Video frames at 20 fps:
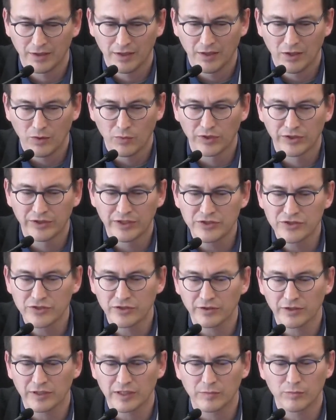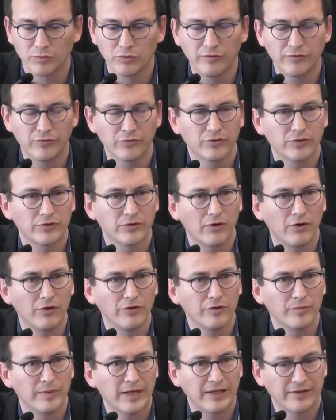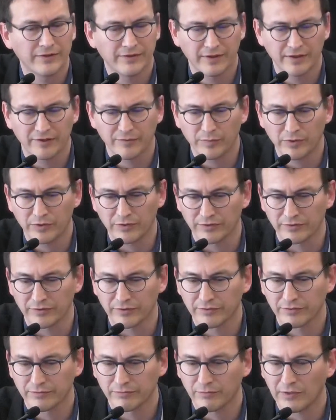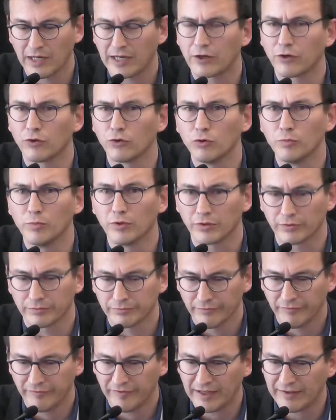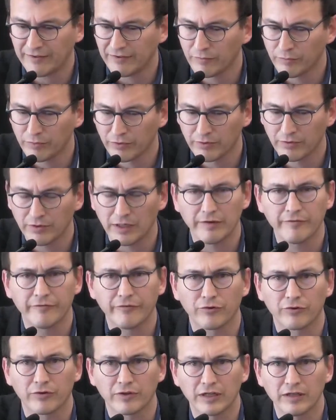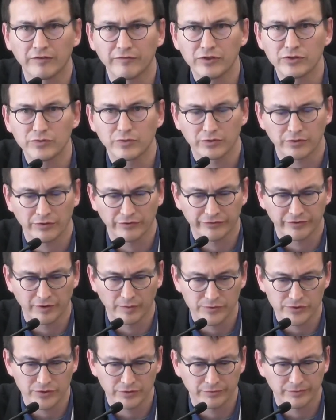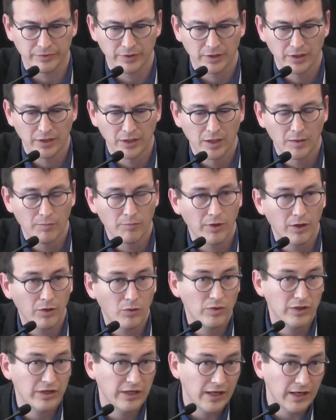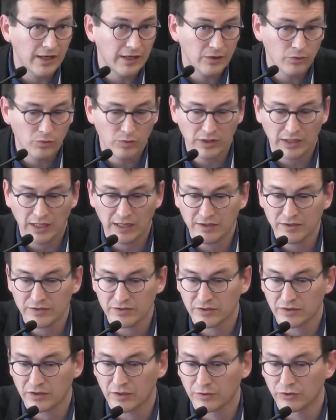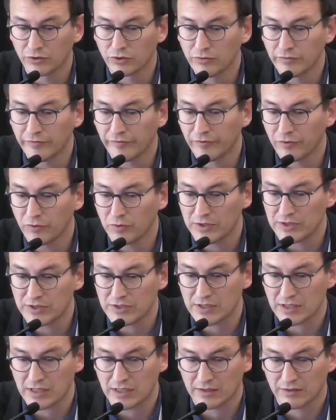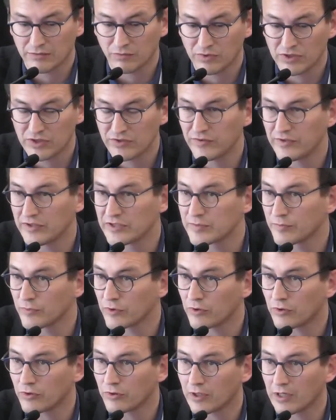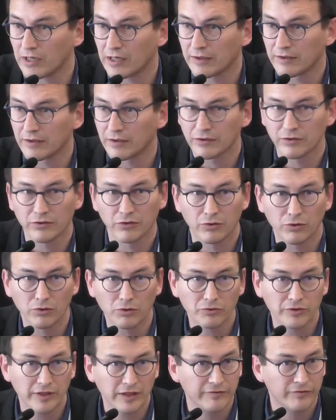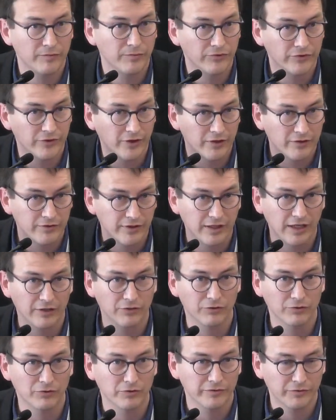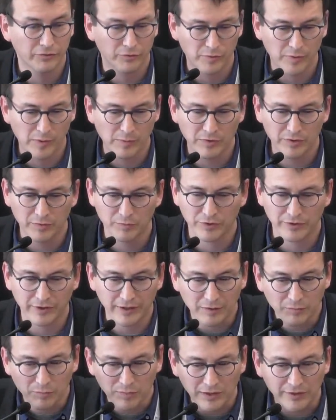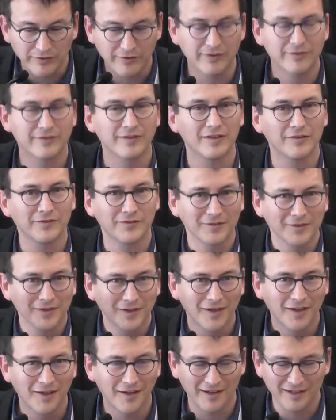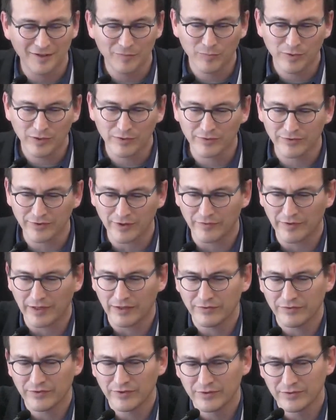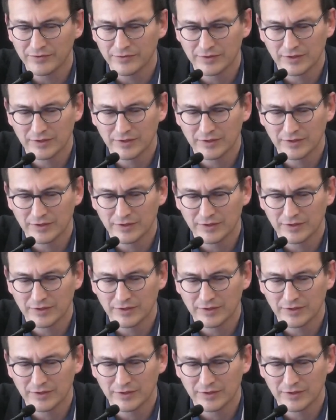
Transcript: With digital, it moved to an on-demand experience, like an Uber, flexible and for individual consumption. But with AI, we enter a new fluid state, which feels more like the holodeck from Star Trek. I don't know if you remember, but it builds itself an experience around you.